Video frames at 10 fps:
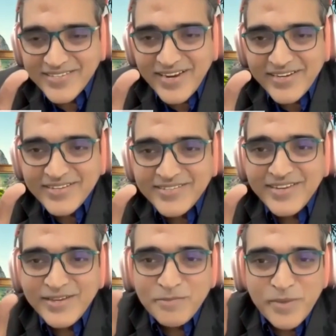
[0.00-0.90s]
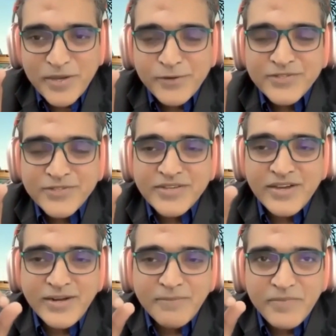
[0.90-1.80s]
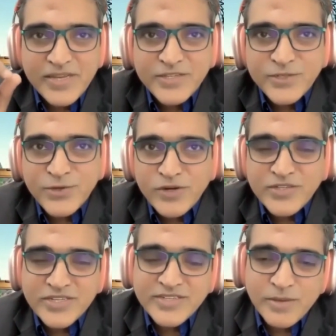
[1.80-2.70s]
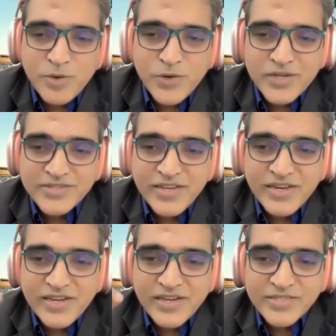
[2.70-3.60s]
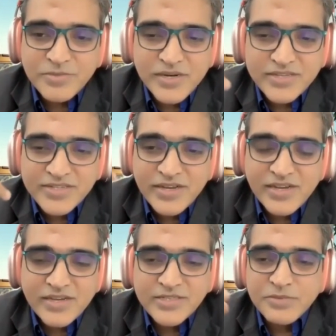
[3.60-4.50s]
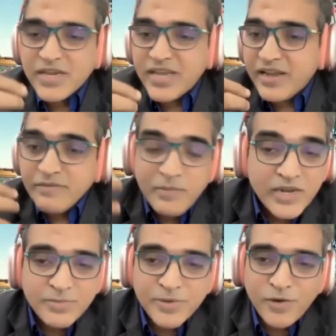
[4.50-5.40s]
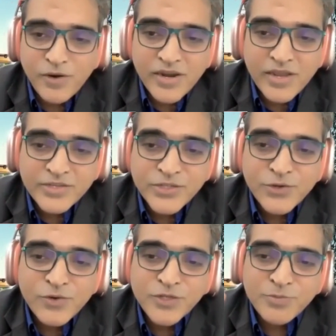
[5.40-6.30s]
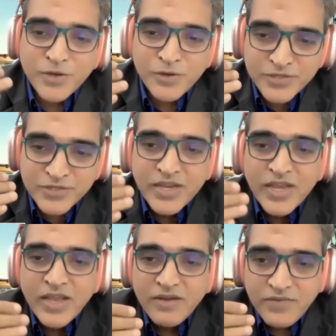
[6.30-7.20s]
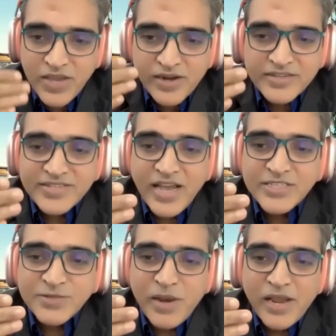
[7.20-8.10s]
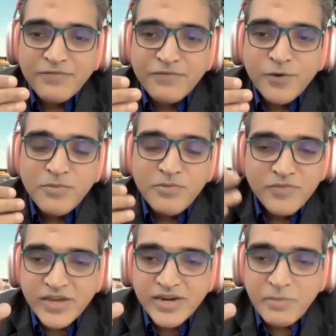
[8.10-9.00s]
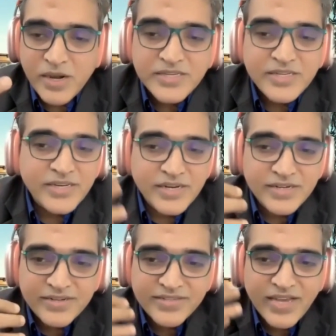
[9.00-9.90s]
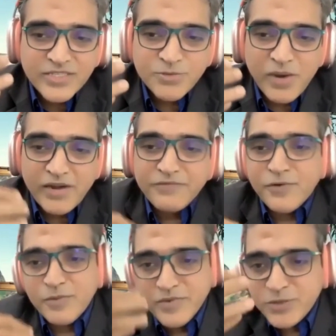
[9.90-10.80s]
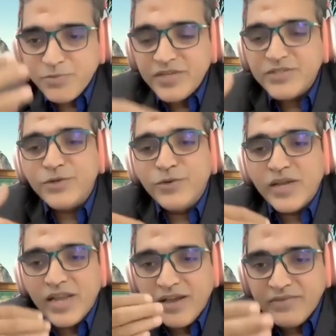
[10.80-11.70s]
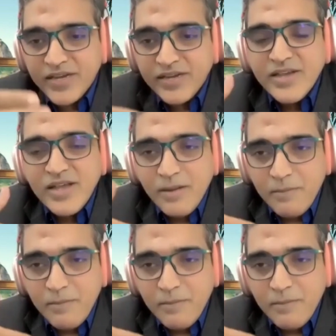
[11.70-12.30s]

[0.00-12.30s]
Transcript: statistic because it's not just about a single customer. A single customer can have multiple online stores because we are a SaaS platform. We are a multi-tenanted SaaS platform, which means you can have a